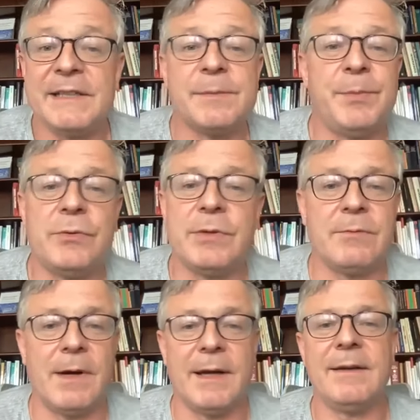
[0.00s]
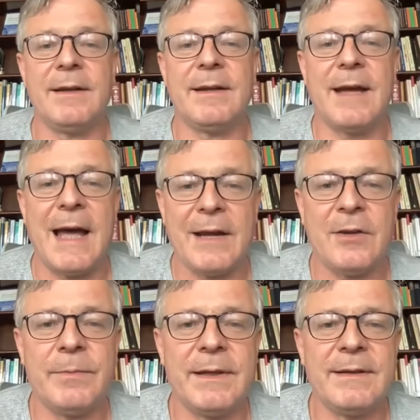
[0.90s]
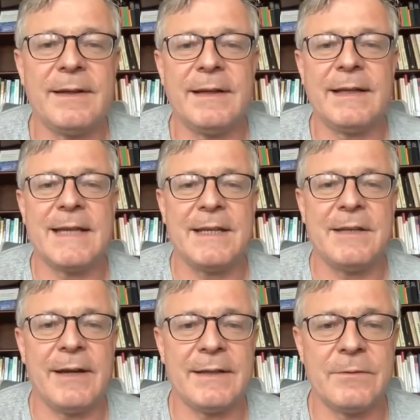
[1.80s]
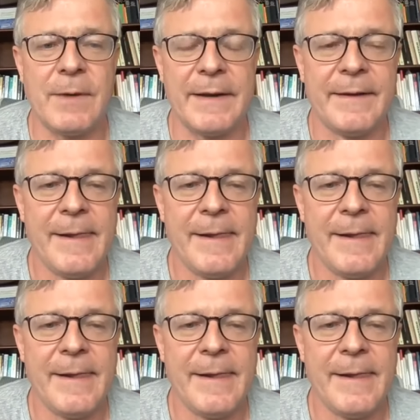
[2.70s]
disputed one, and arguably an attenuated one.